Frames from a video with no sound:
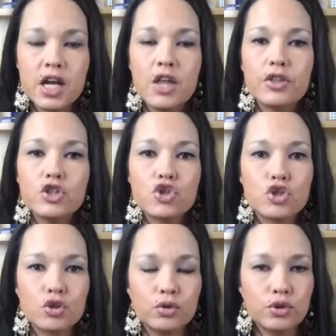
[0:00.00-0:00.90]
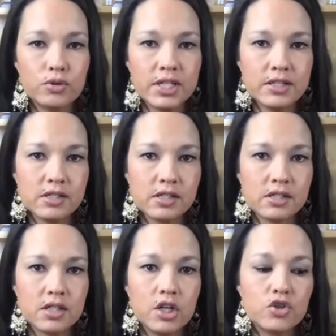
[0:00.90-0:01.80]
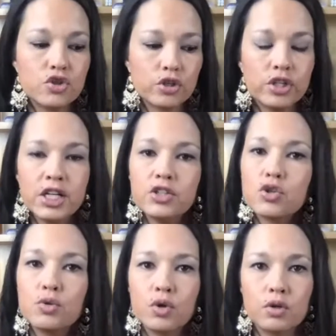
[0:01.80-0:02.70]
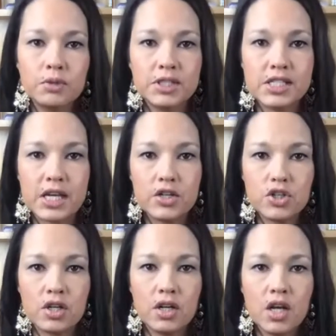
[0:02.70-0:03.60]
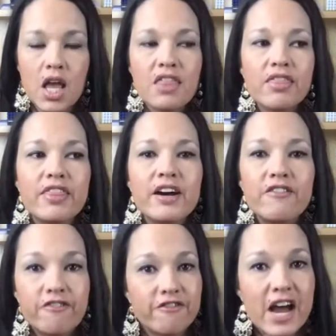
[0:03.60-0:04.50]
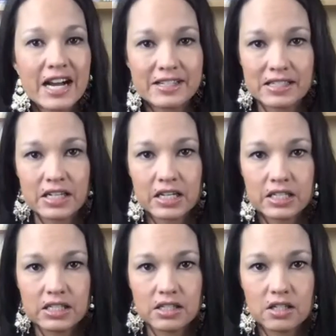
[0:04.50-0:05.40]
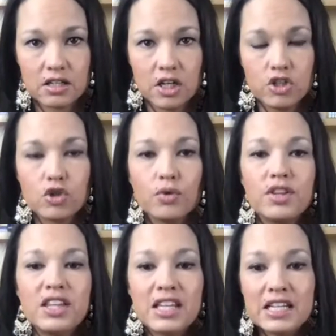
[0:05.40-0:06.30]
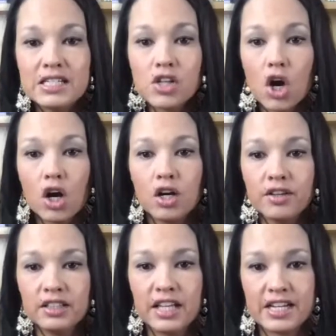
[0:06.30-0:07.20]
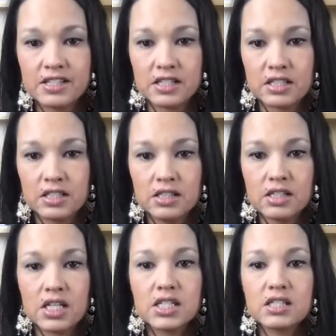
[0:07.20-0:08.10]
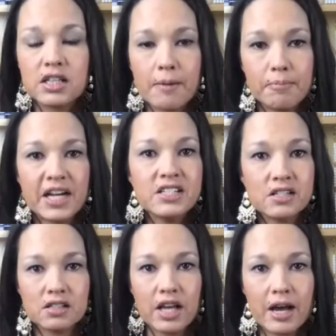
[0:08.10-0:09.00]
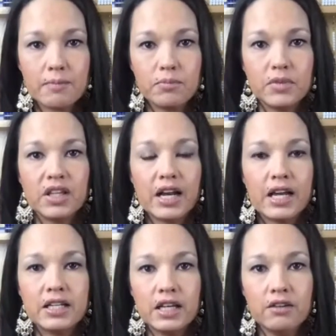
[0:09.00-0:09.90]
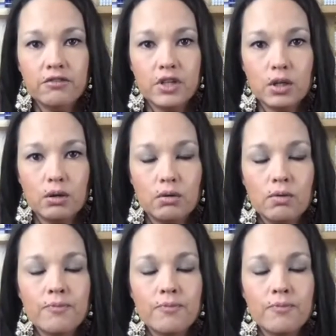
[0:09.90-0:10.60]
the children's journey to normalization the fastest. So these are the lessons step by step that I give you